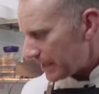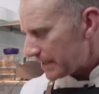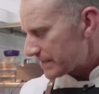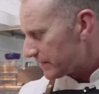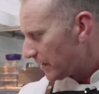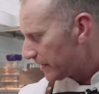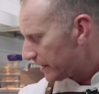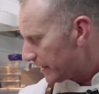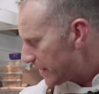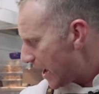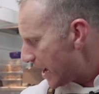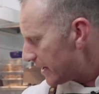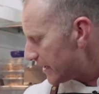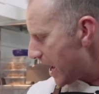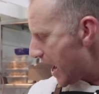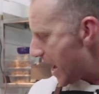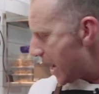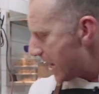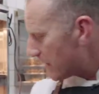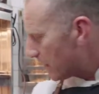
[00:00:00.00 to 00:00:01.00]
so I'm going to do that,
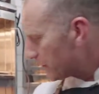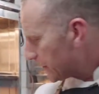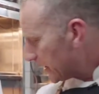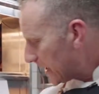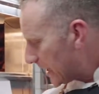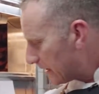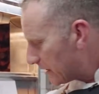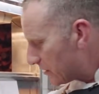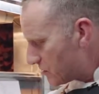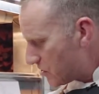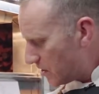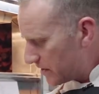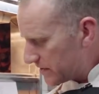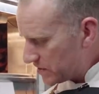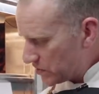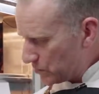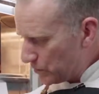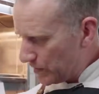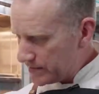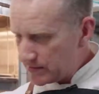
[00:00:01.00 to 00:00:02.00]
and I'm going to add a nice
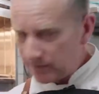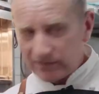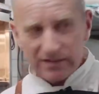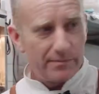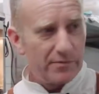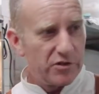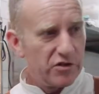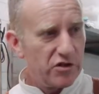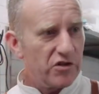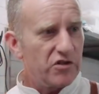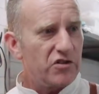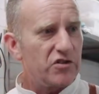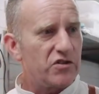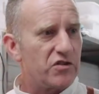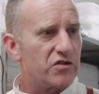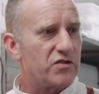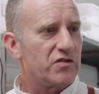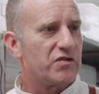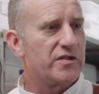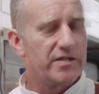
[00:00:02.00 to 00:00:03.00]
squeeze of lemon juice.